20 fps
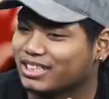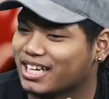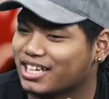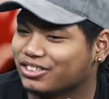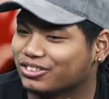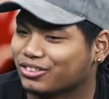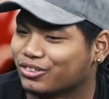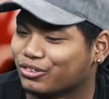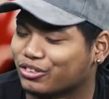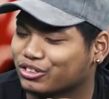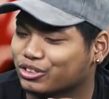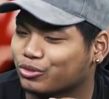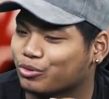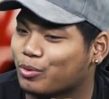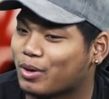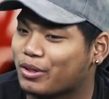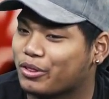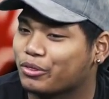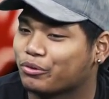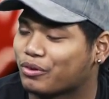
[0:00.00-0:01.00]
D'Angelo
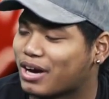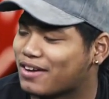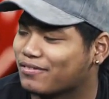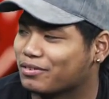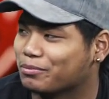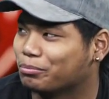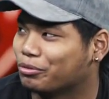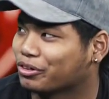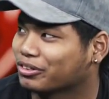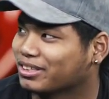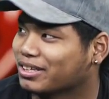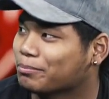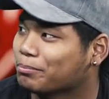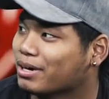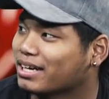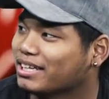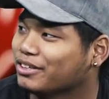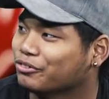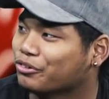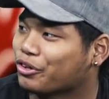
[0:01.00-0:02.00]
Russell will thrive in Brooklyn,
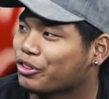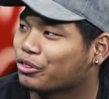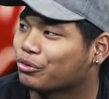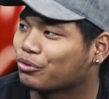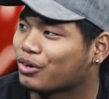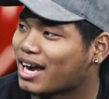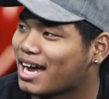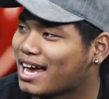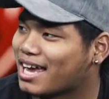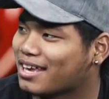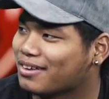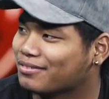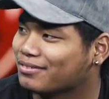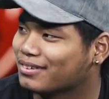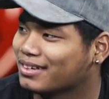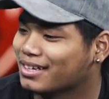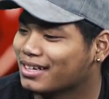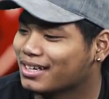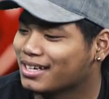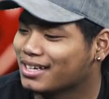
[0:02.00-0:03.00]
but he will
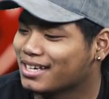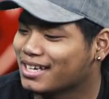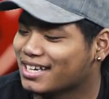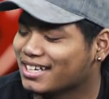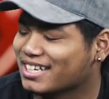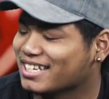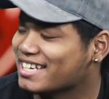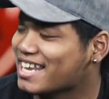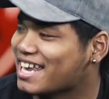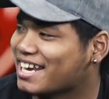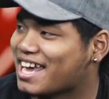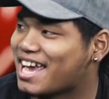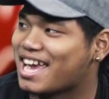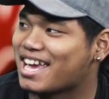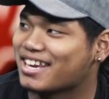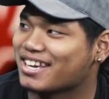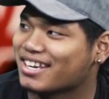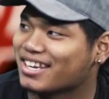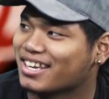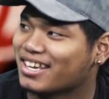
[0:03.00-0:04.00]
thrive in a dead
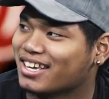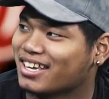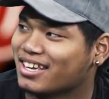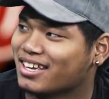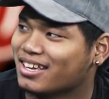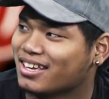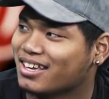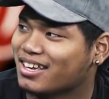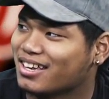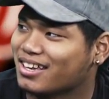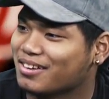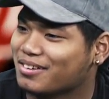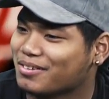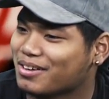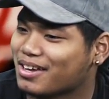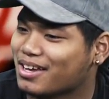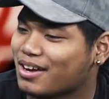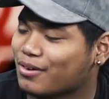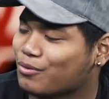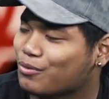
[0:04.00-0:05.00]
end.
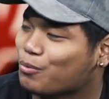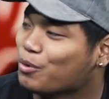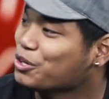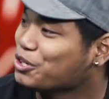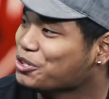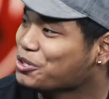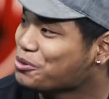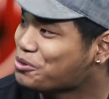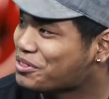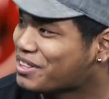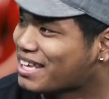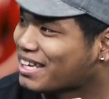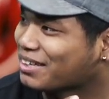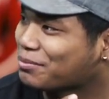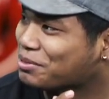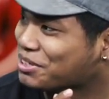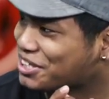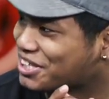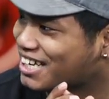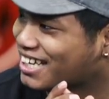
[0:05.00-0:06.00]
What do you
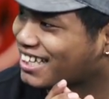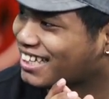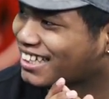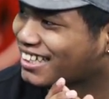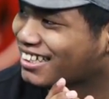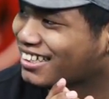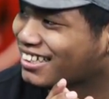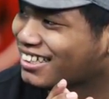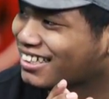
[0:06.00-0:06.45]
think, P J?